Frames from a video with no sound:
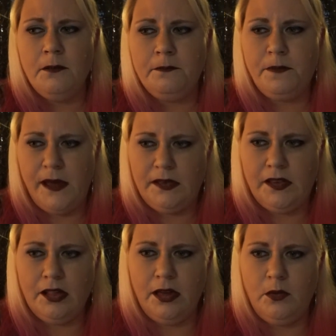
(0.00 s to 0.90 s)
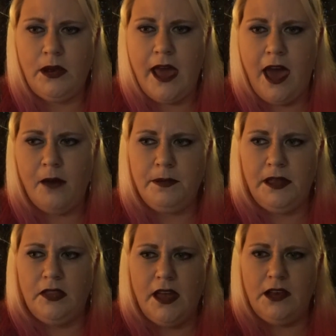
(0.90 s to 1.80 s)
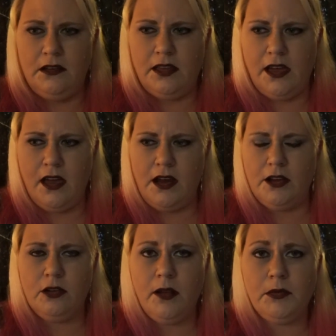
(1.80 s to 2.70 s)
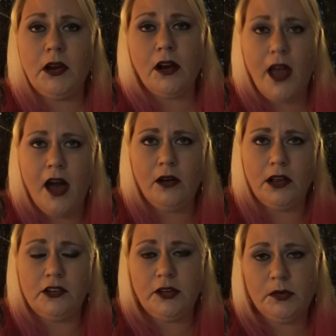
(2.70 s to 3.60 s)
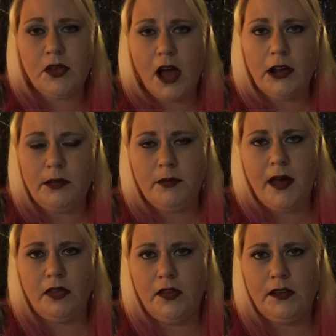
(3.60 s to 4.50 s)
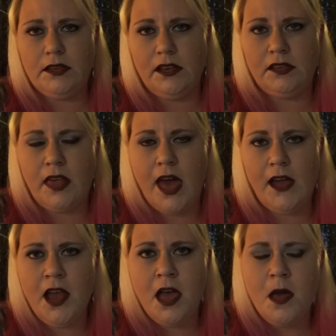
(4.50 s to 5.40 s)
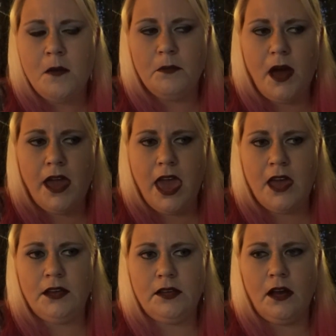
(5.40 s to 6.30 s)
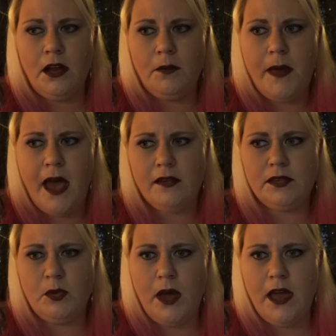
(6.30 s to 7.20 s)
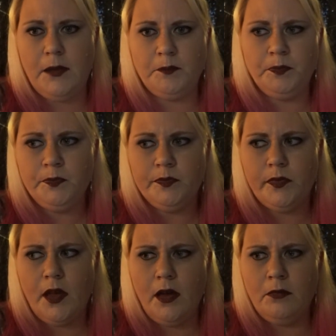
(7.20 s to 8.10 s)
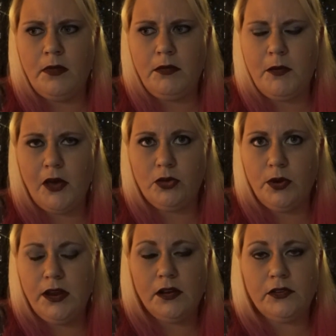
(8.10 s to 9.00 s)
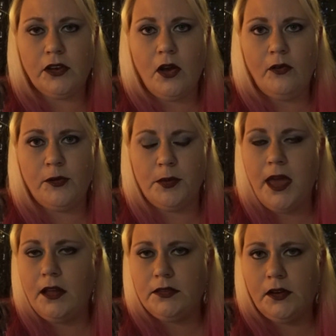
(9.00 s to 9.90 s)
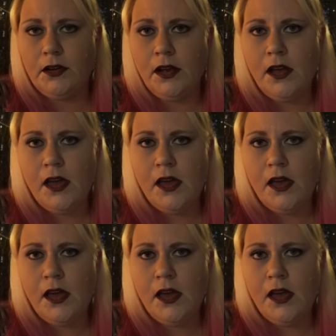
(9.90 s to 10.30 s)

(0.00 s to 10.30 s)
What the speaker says: basically what happened that kind of creeped her out, and she was talking to me about this, is that my Aunt Donna passed away maybe about 3 years ago from cancer,